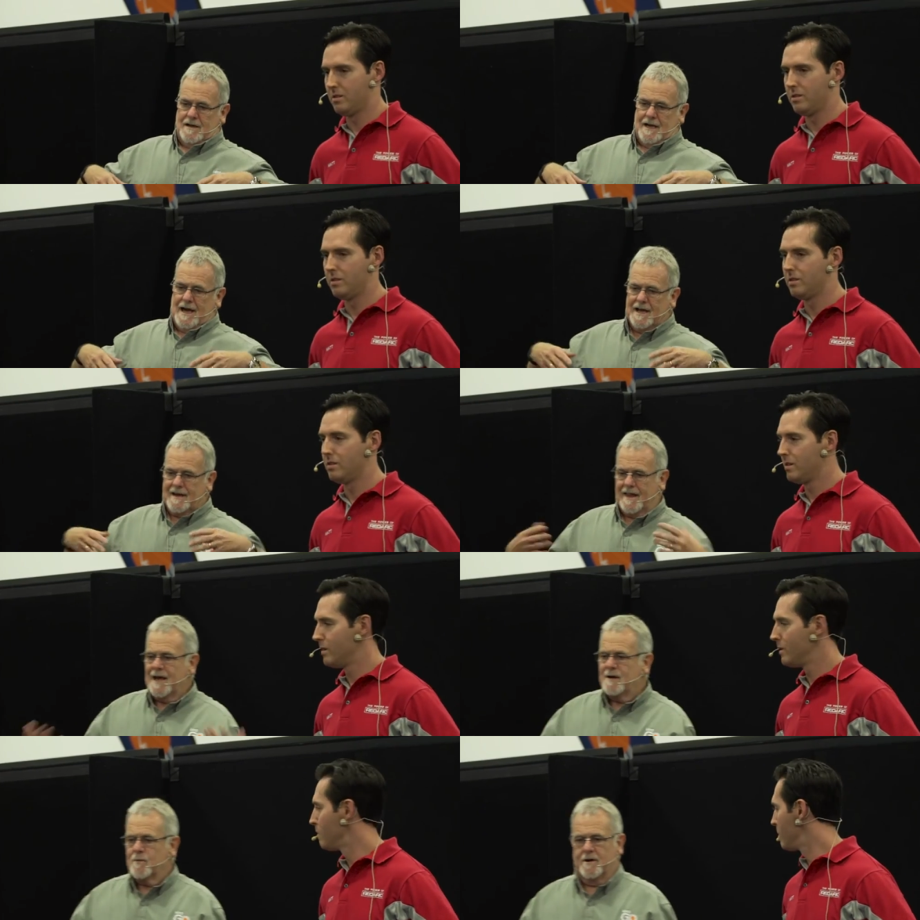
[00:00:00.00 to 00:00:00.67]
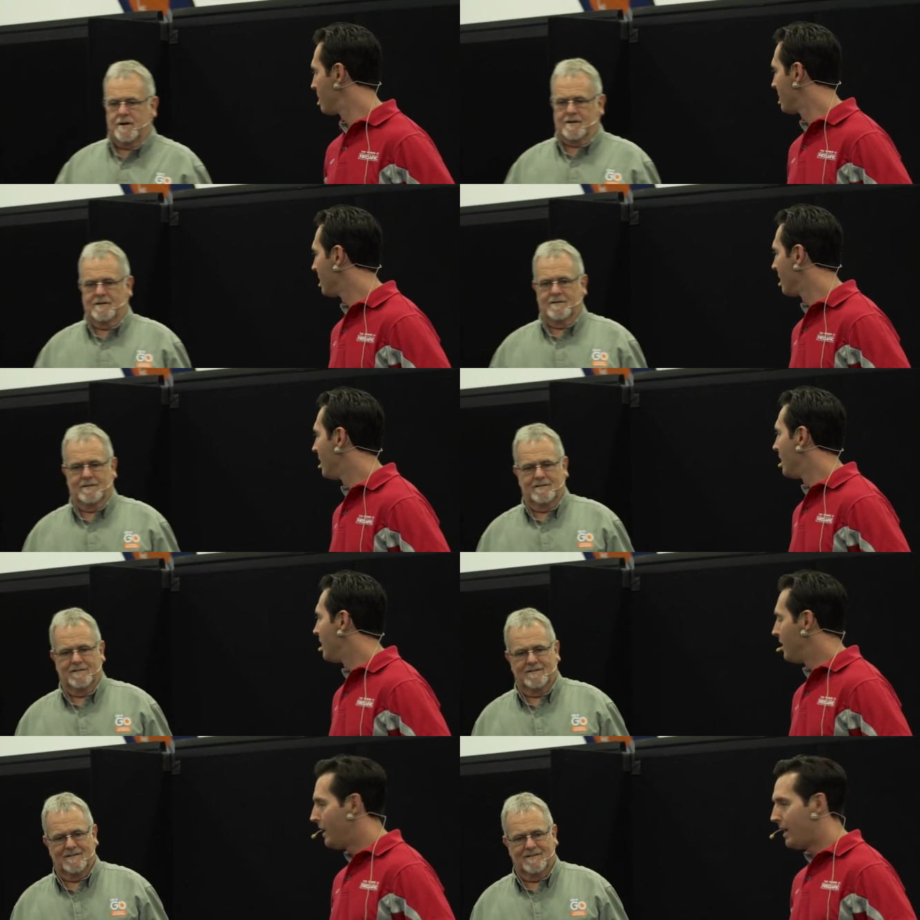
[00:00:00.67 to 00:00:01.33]
Speaker 1: How do they work?
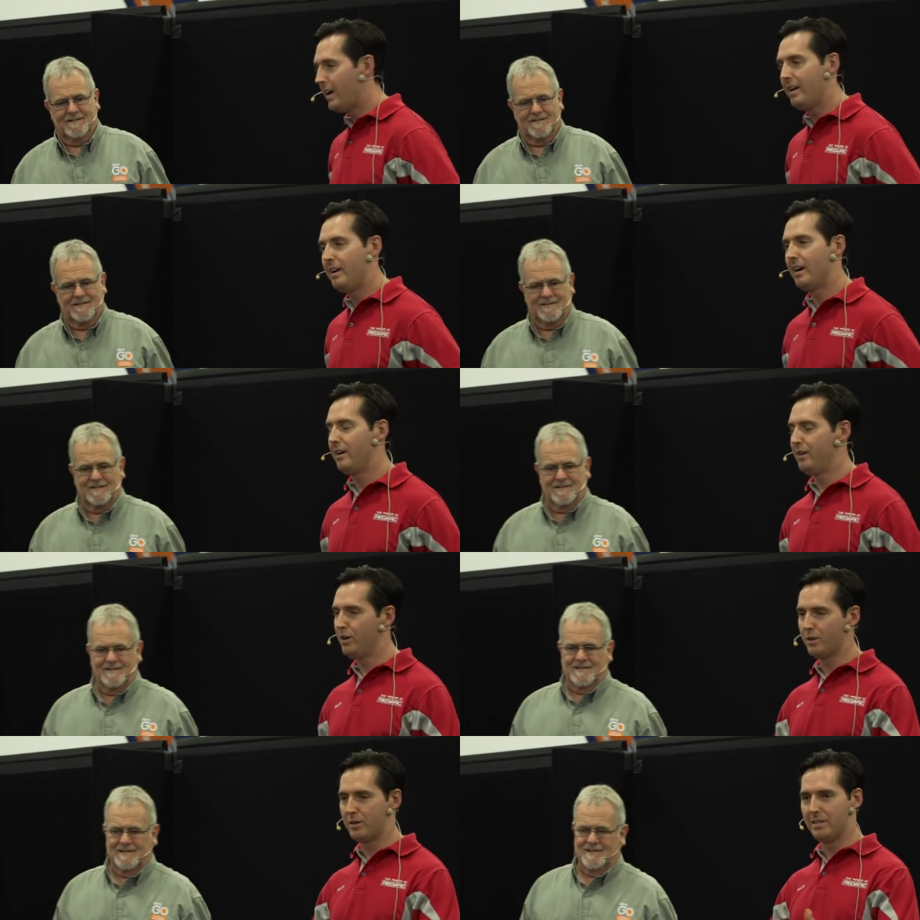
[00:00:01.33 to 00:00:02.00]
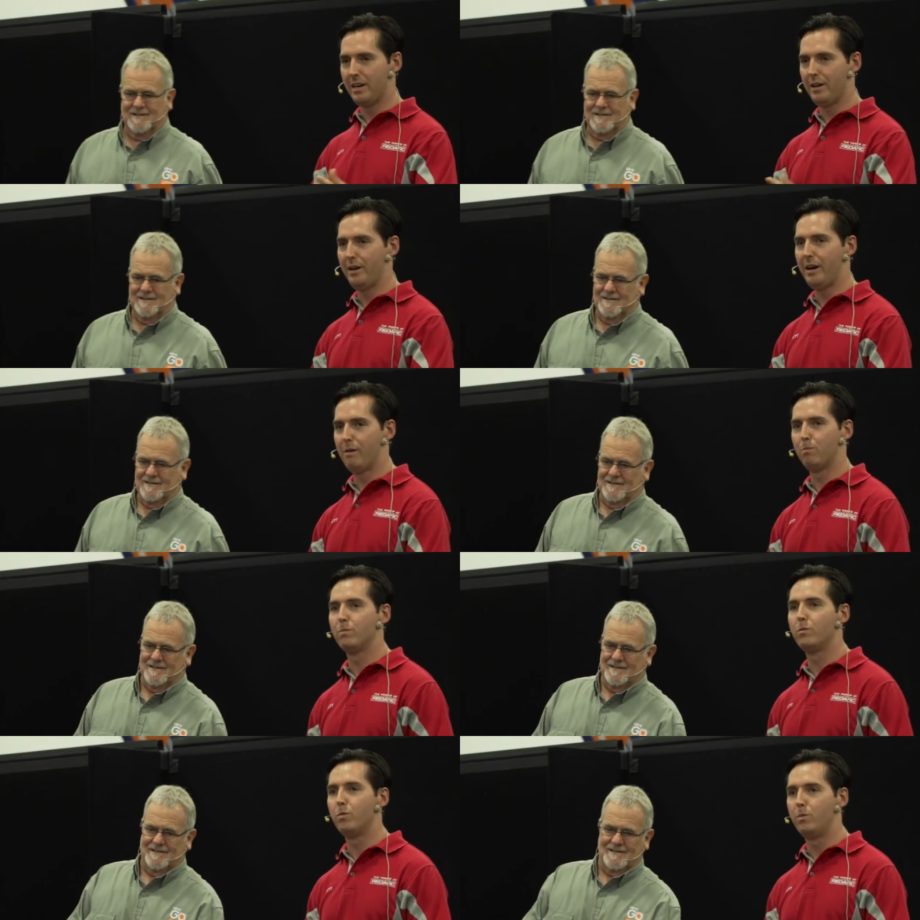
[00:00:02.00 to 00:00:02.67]
Speaker 2: Yeah, no, look, so
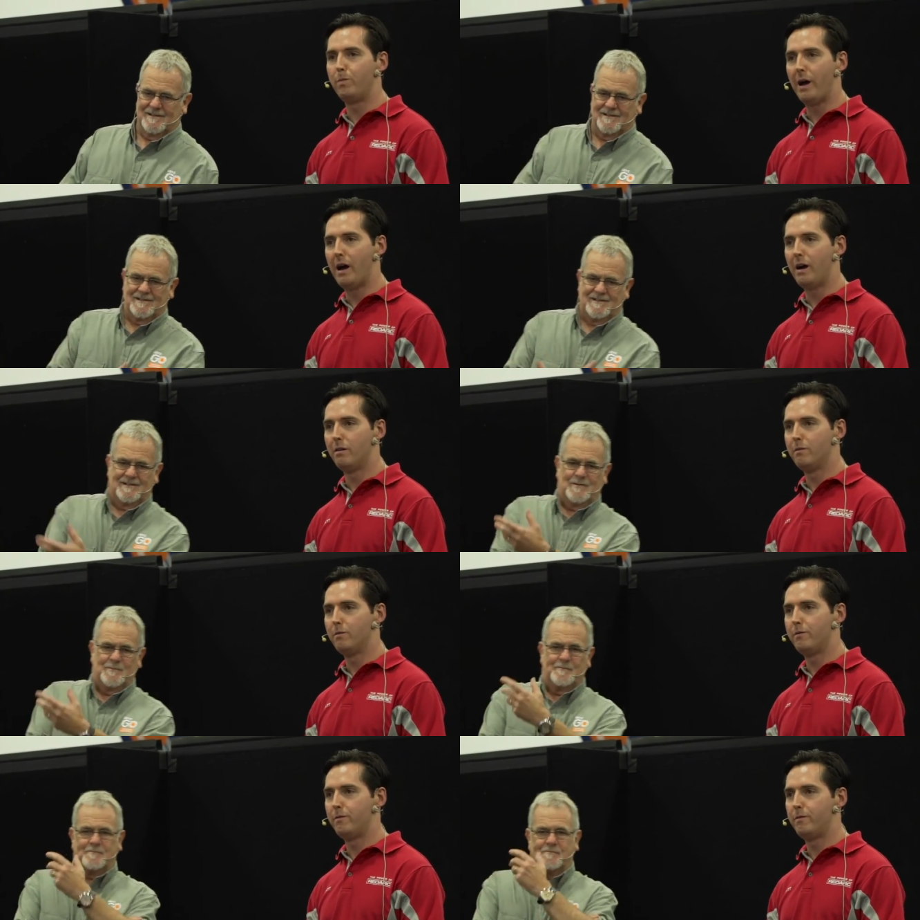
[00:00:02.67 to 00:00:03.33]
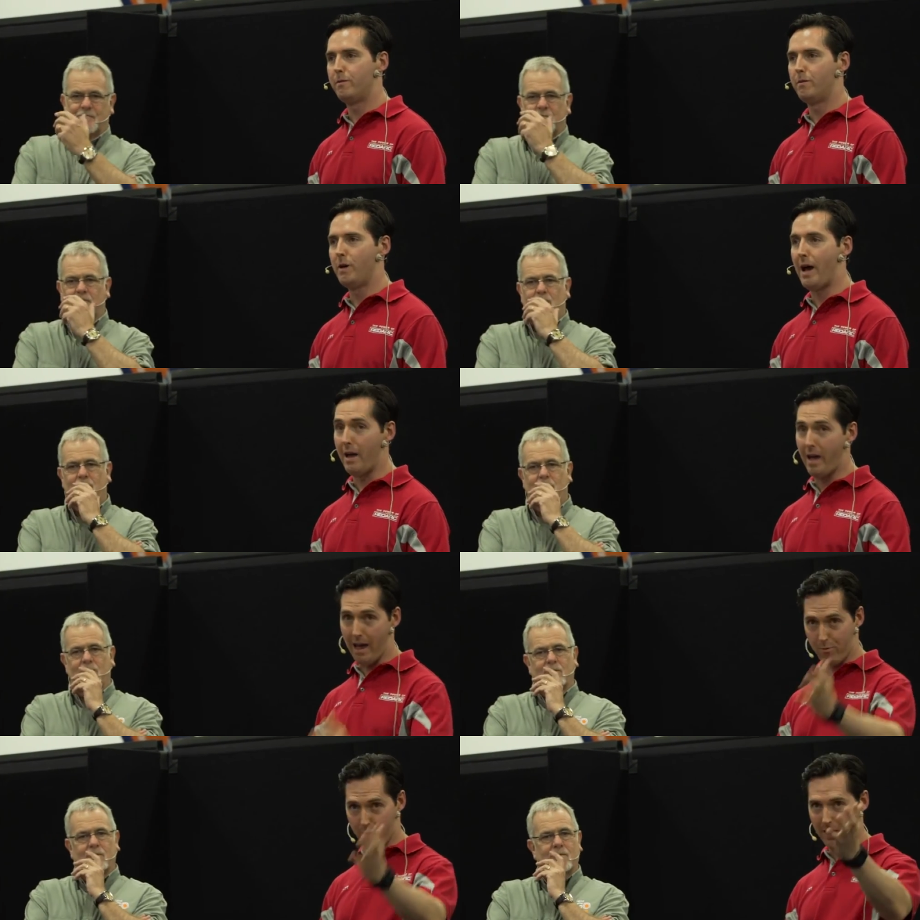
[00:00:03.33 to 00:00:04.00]
um, uh, at,
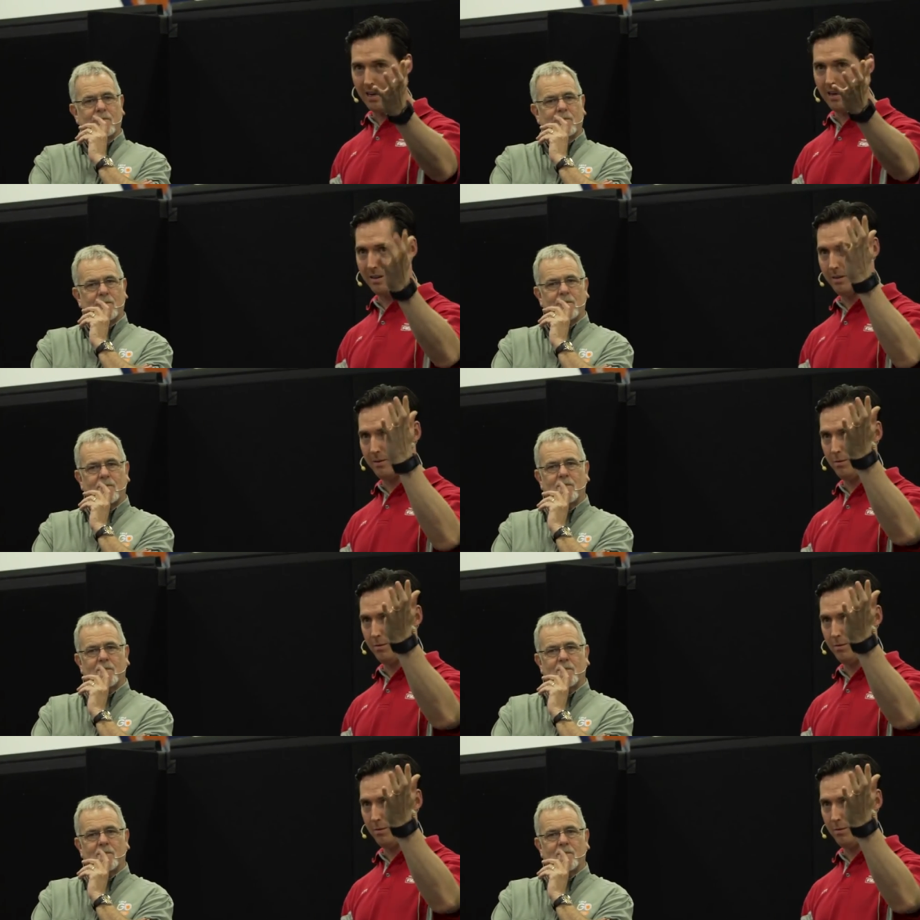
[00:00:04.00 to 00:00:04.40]
at REDARC,